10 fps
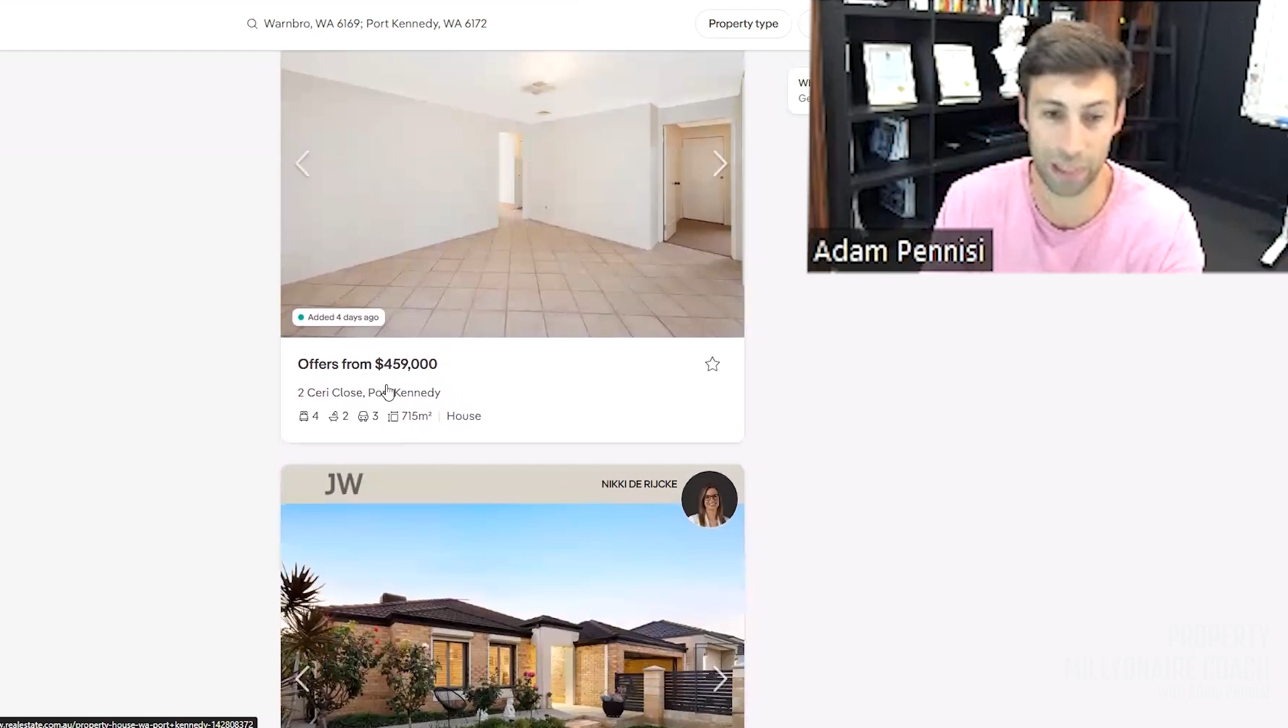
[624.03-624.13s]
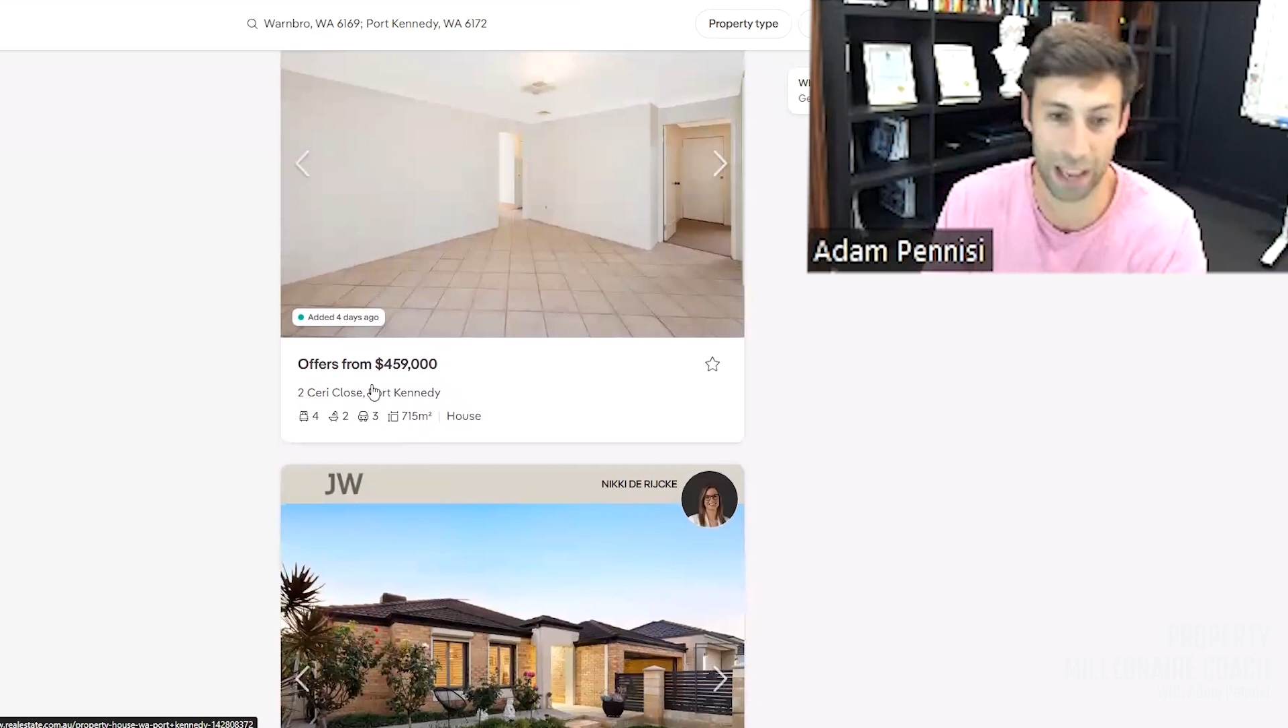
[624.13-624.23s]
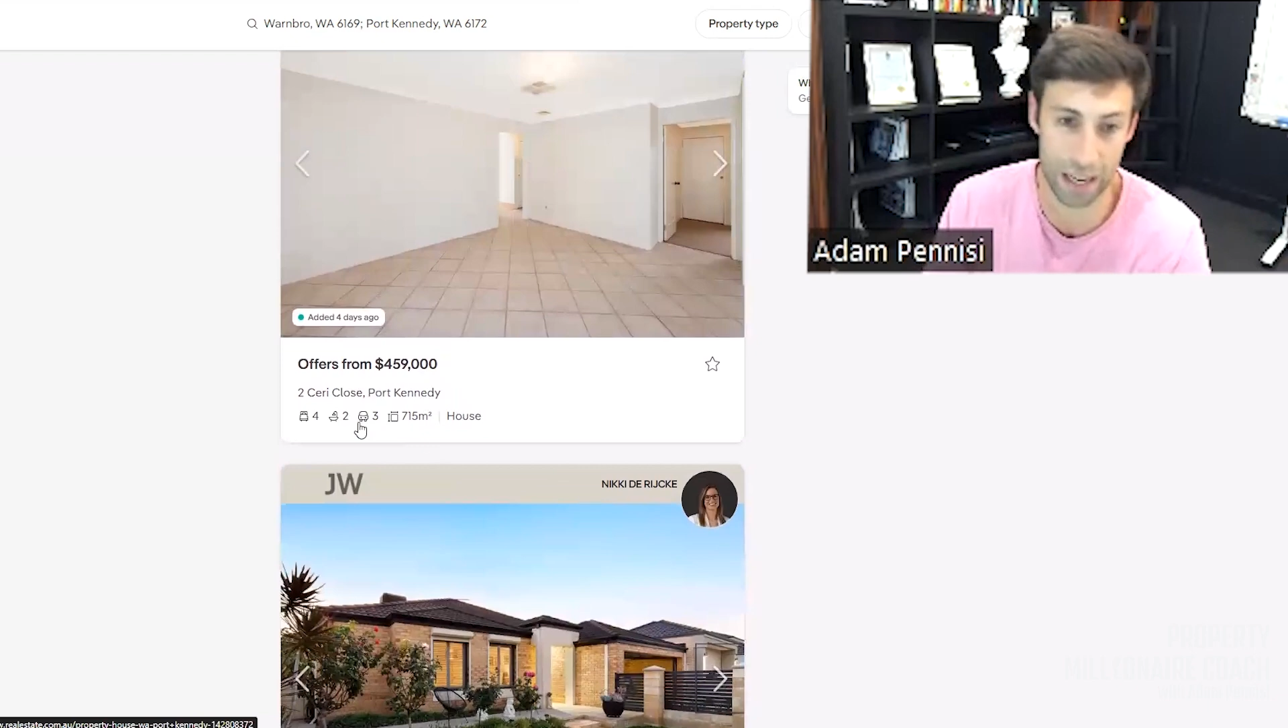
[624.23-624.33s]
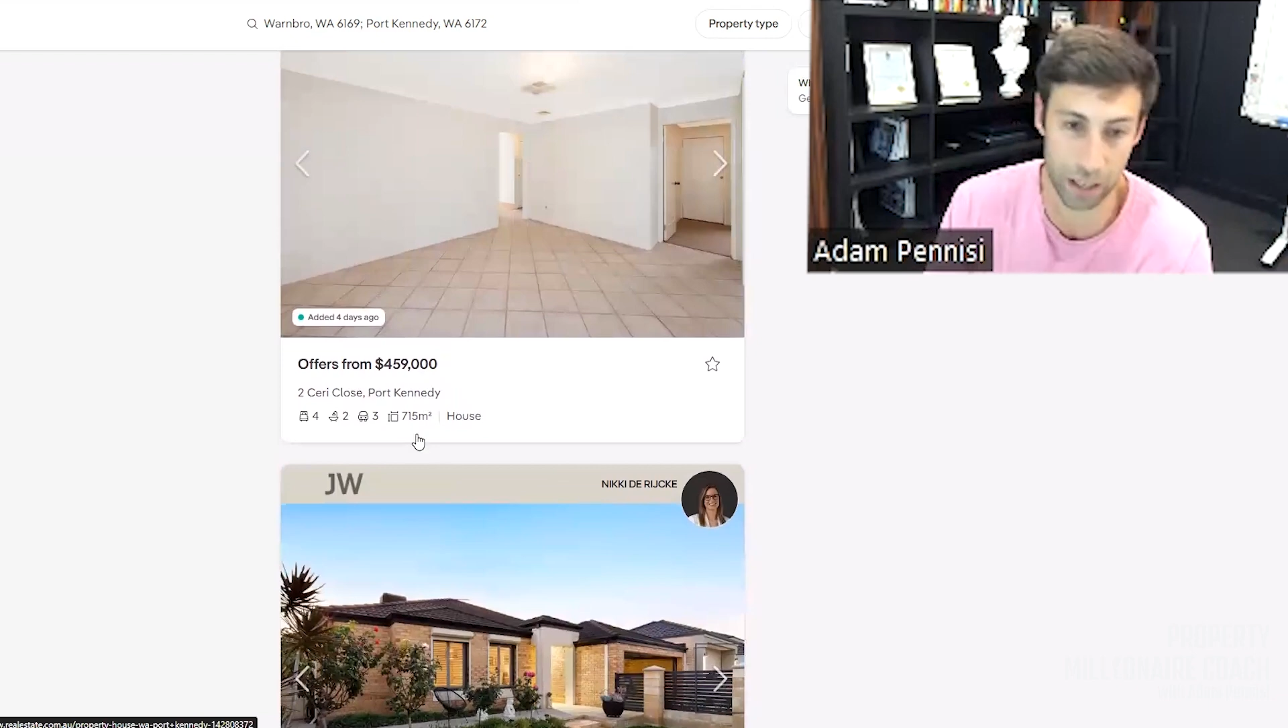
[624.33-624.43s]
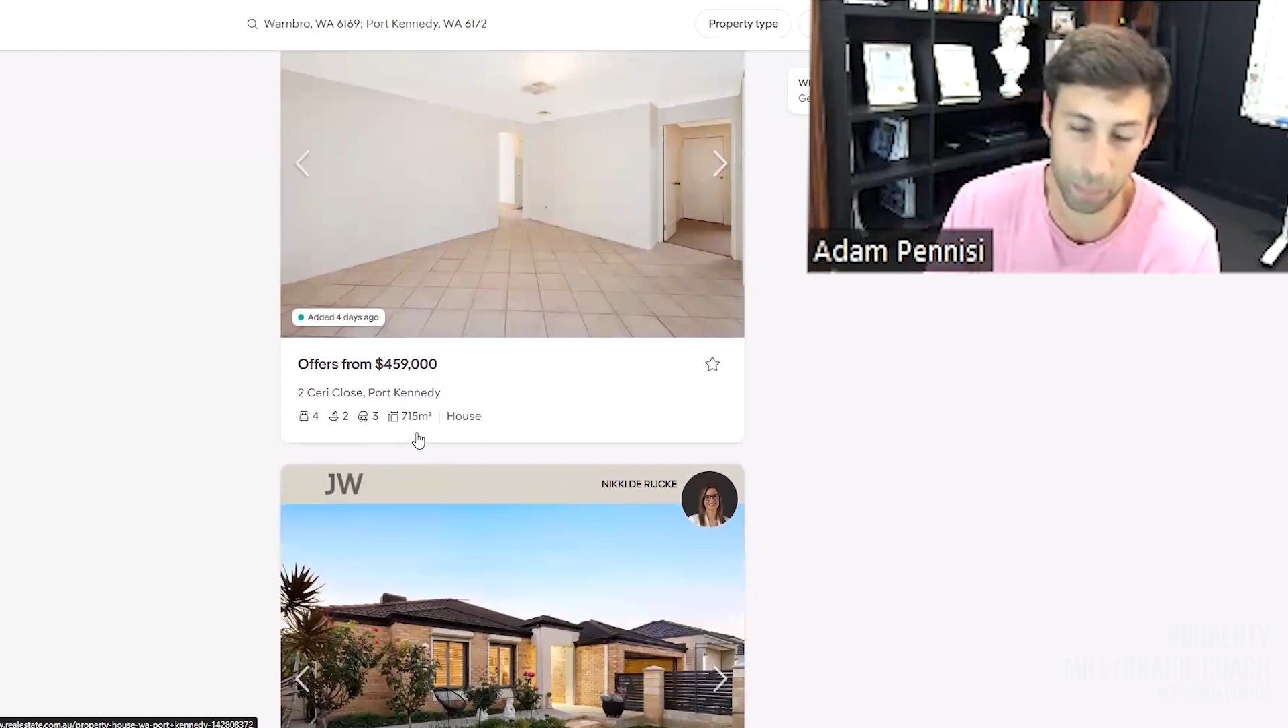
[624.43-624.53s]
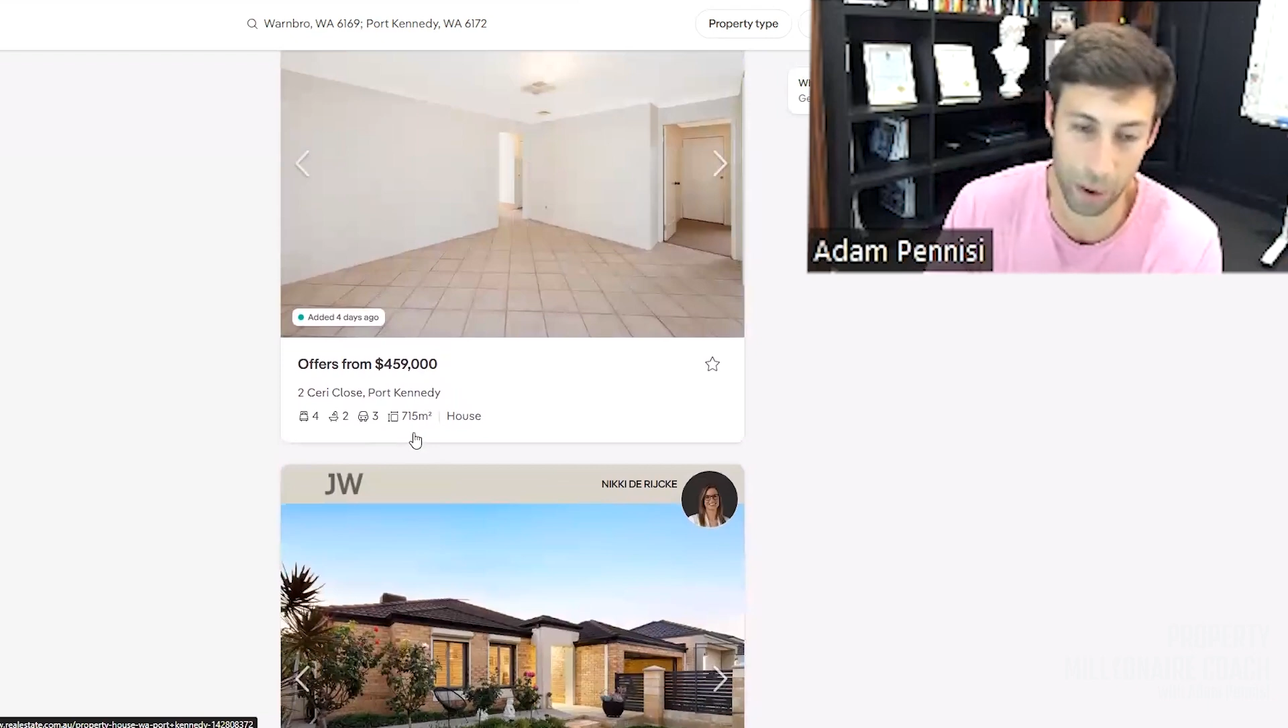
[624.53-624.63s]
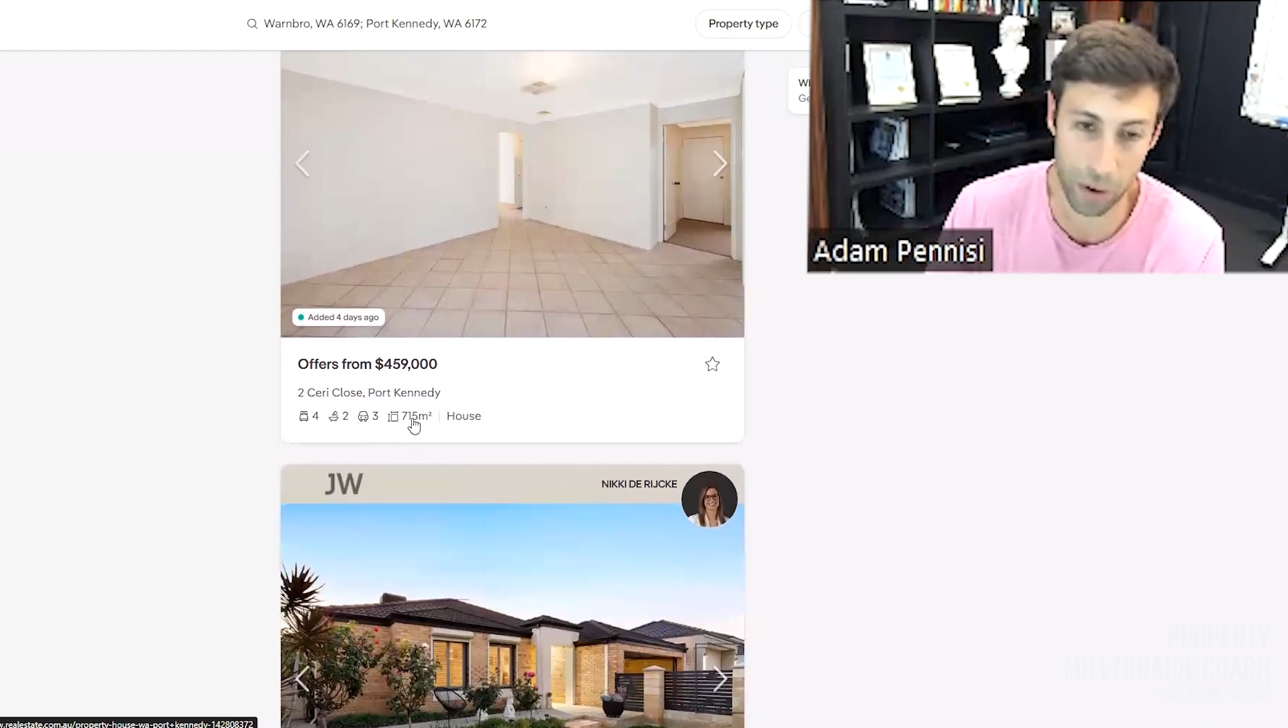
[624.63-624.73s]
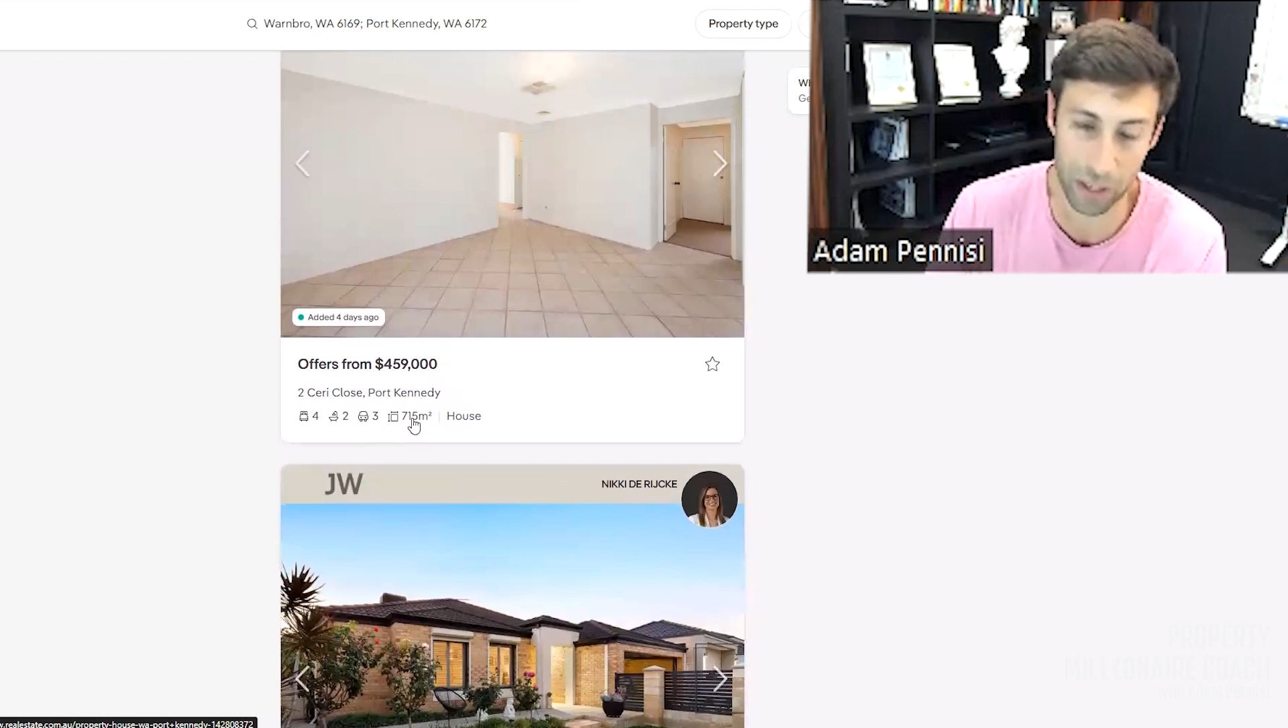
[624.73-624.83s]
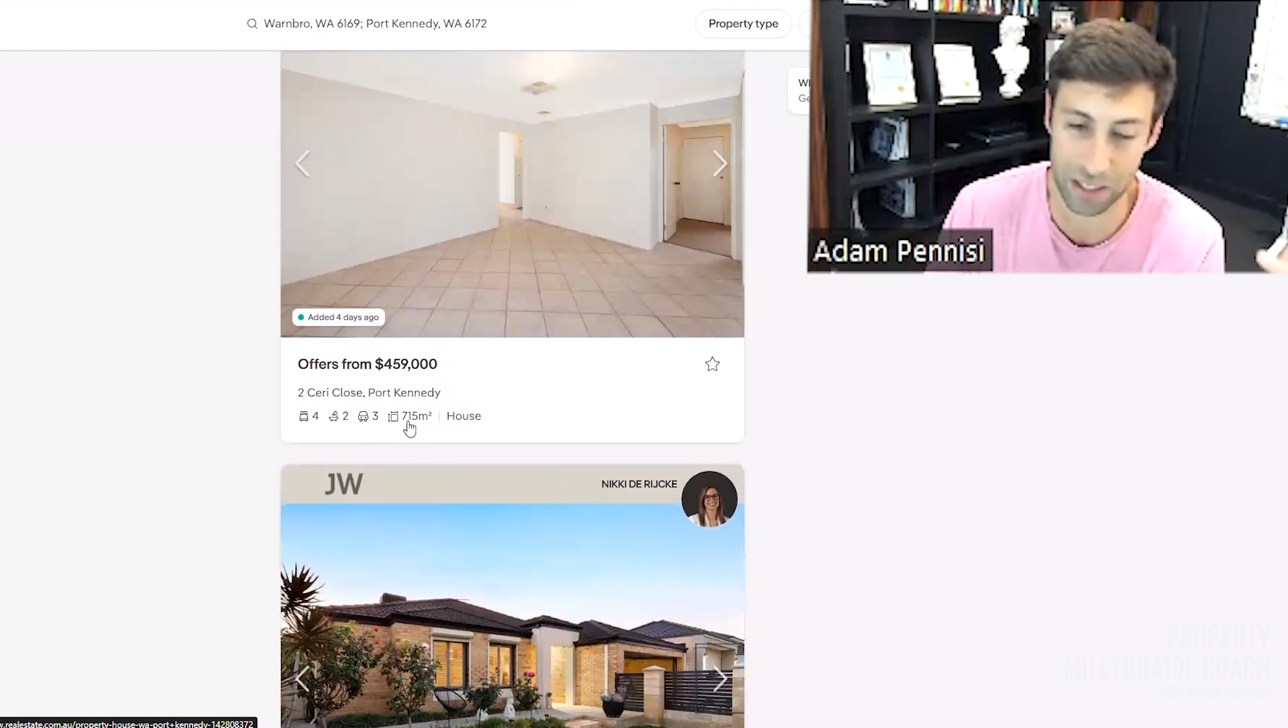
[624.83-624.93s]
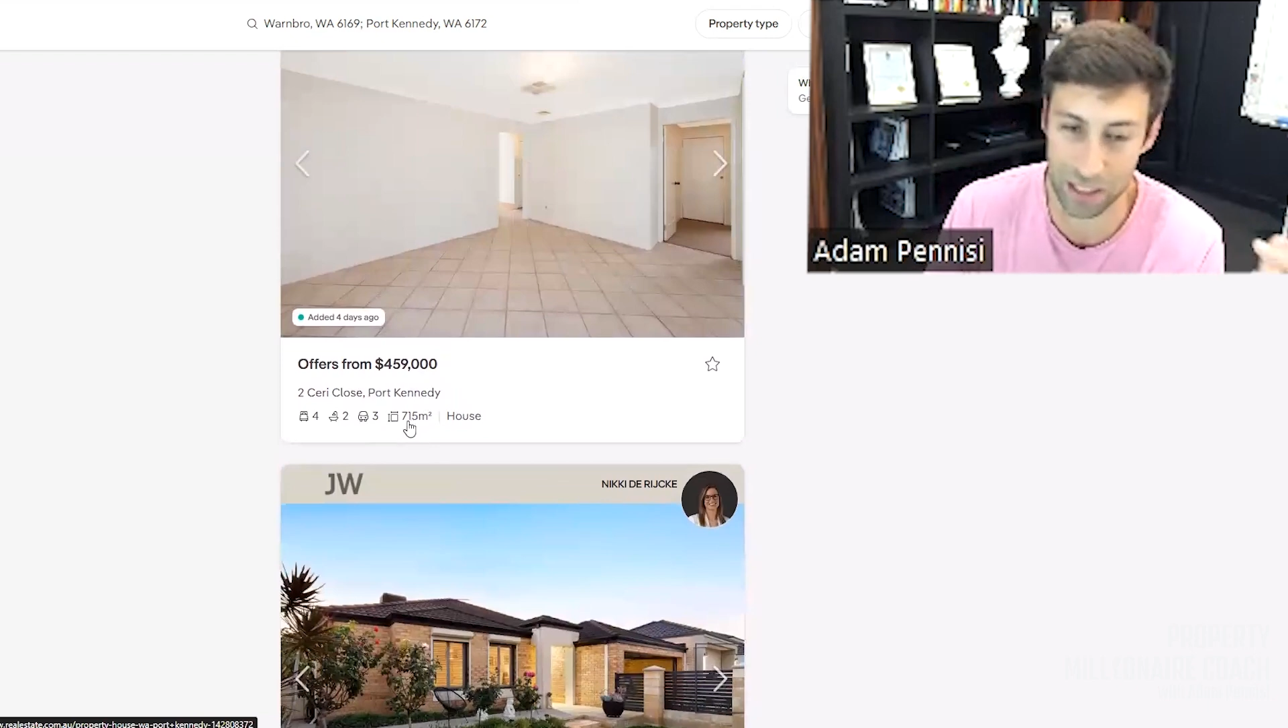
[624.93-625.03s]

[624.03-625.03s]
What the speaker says: the land component,